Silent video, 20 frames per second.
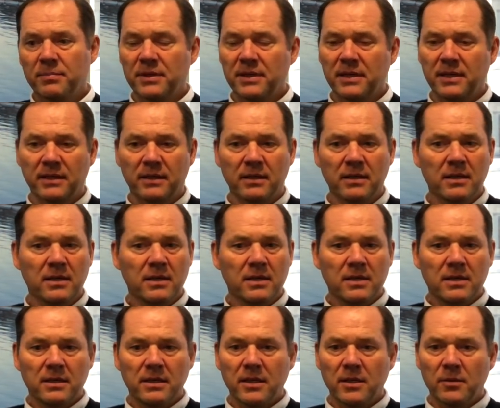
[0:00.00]
Being,
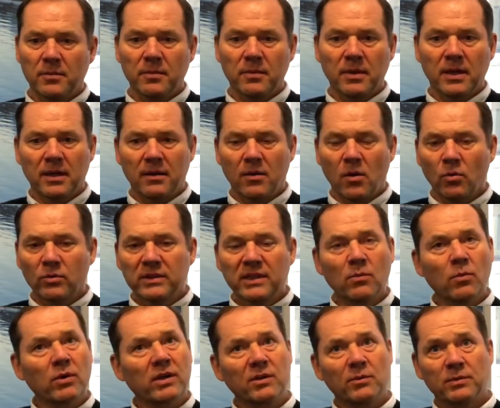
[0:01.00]

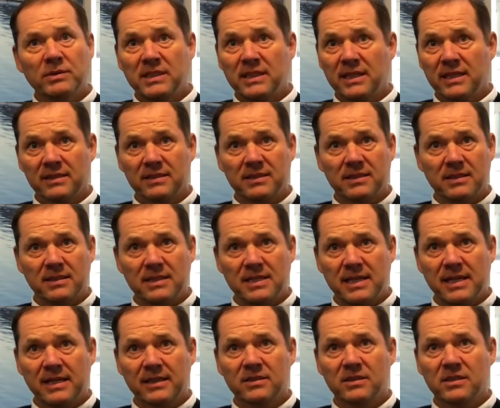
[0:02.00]
only working with
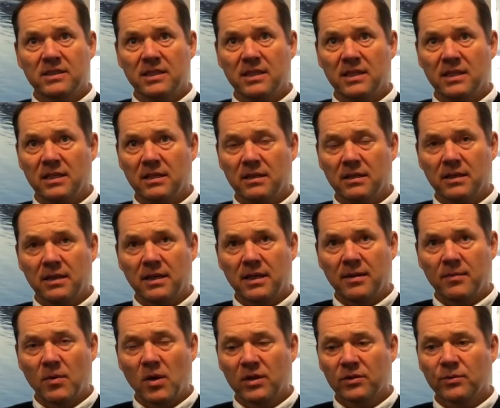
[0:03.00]
TXT
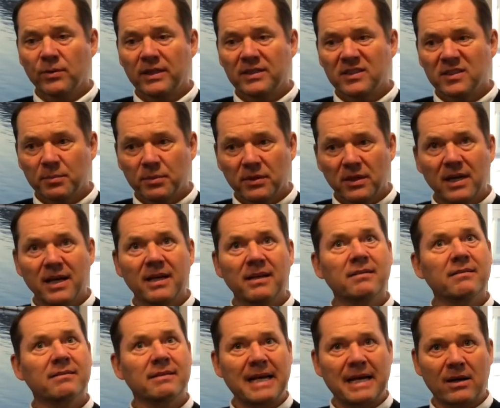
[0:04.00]
authorized
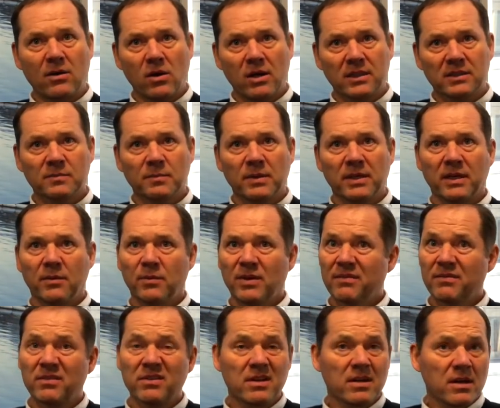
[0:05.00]
supply, that costs money.
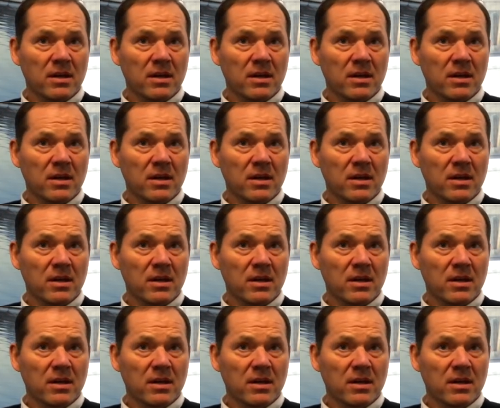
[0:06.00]
We have